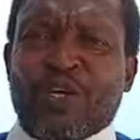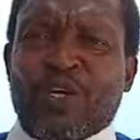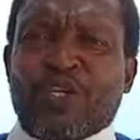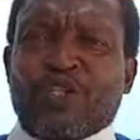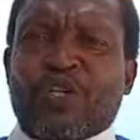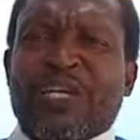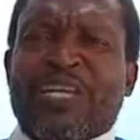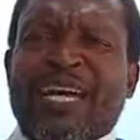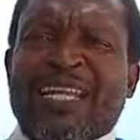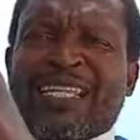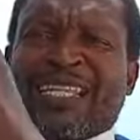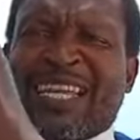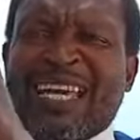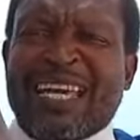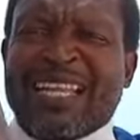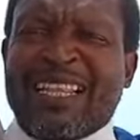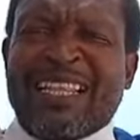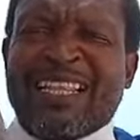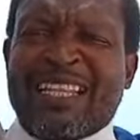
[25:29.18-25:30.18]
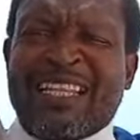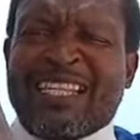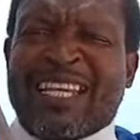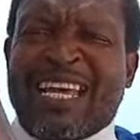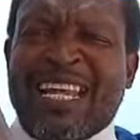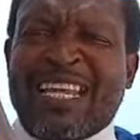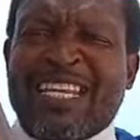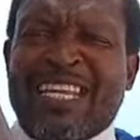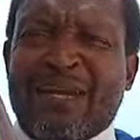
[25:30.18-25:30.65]
so he can
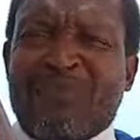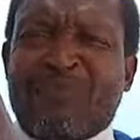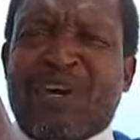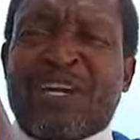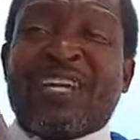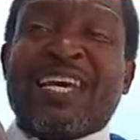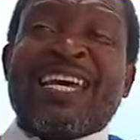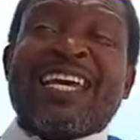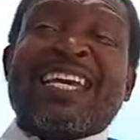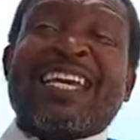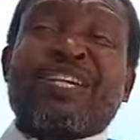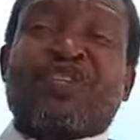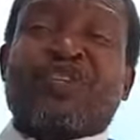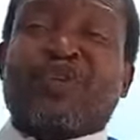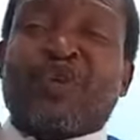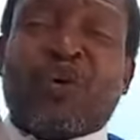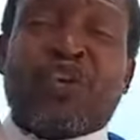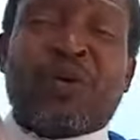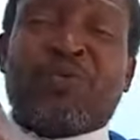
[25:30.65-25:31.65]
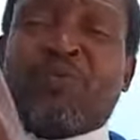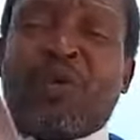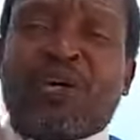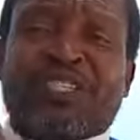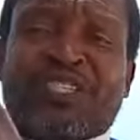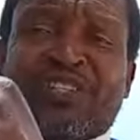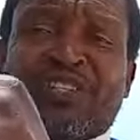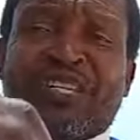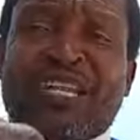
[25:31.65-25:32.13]
kill Nimrod, he showed no
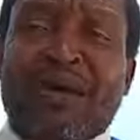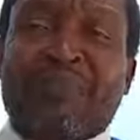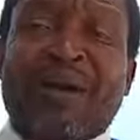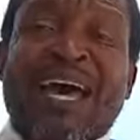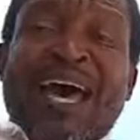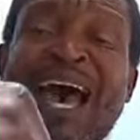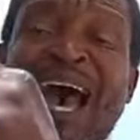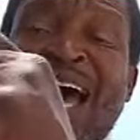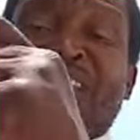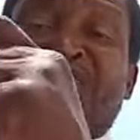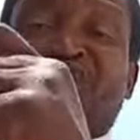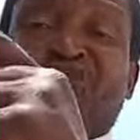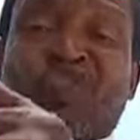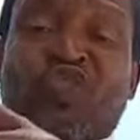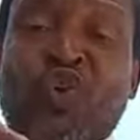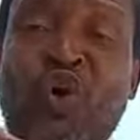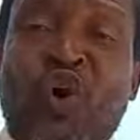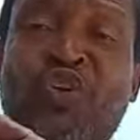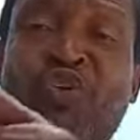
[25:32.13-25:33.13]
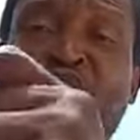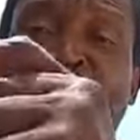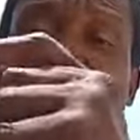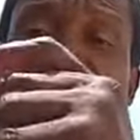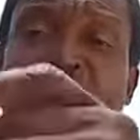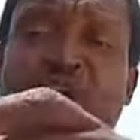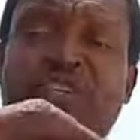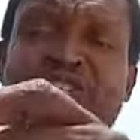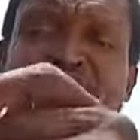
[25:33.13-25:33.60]
mercy to them, and he showed no
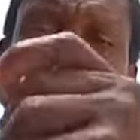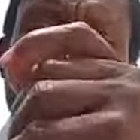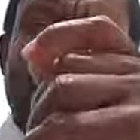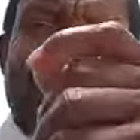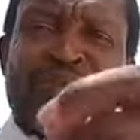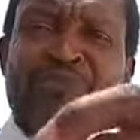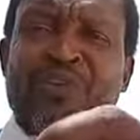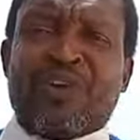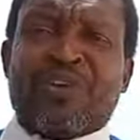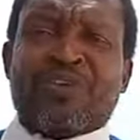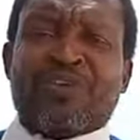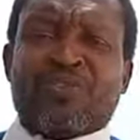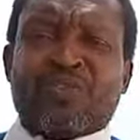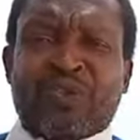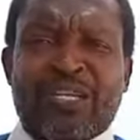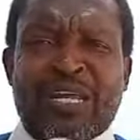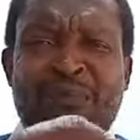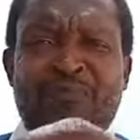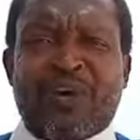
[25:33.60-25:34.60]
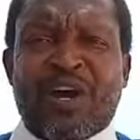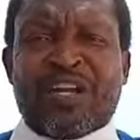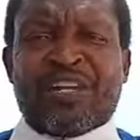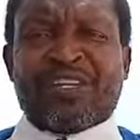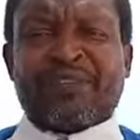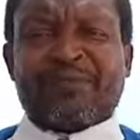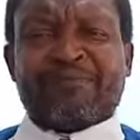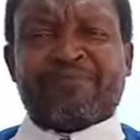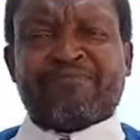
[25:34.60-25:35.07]
mercy to Nimrod.